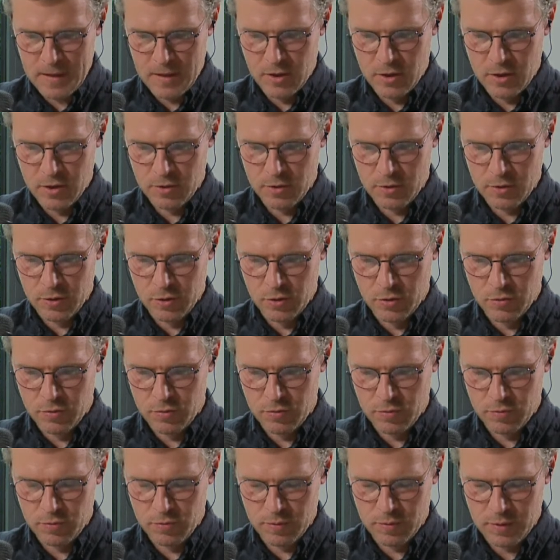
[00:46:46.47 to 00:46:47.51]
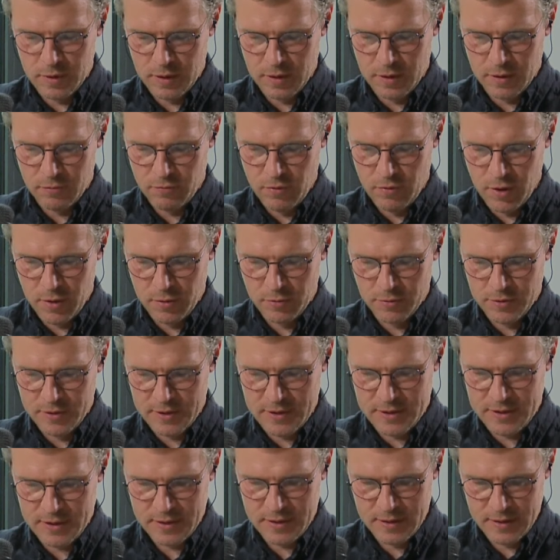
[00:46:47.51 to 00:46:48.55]
you
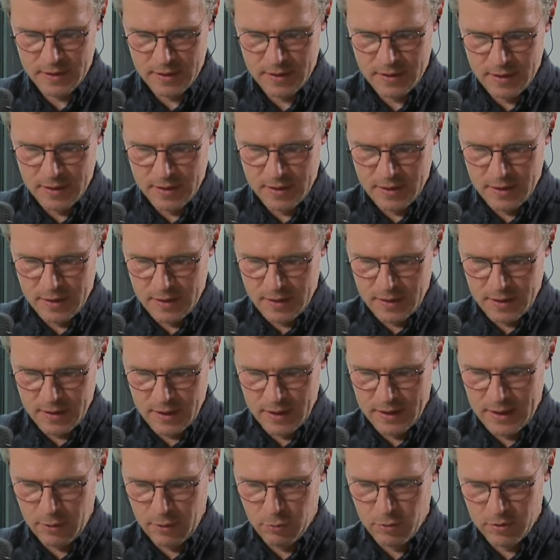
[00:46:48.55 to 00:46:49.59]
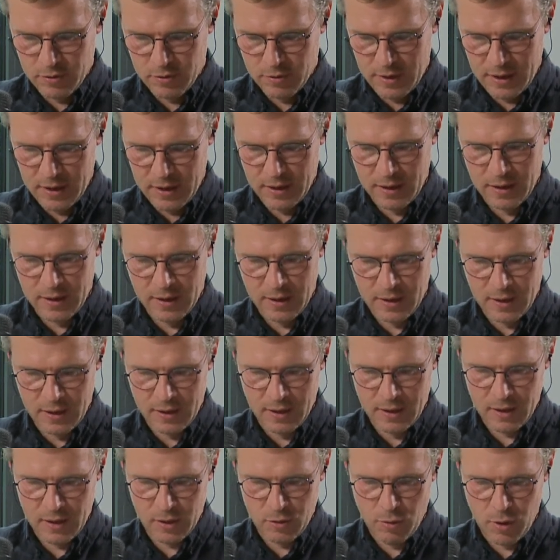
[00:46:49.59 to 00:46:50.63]
wrote, and I will
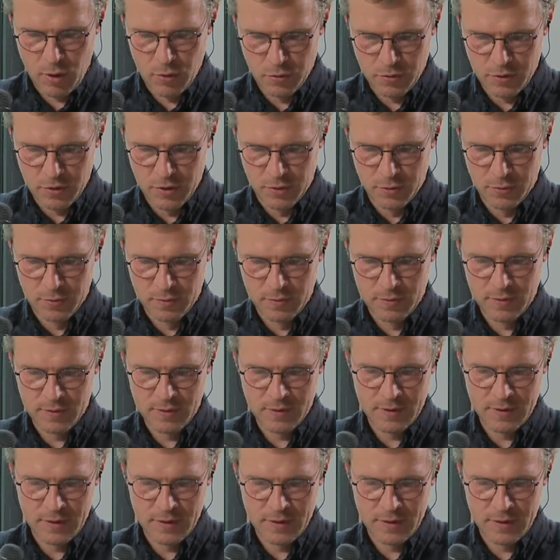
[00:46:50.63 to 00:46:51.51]
quote you.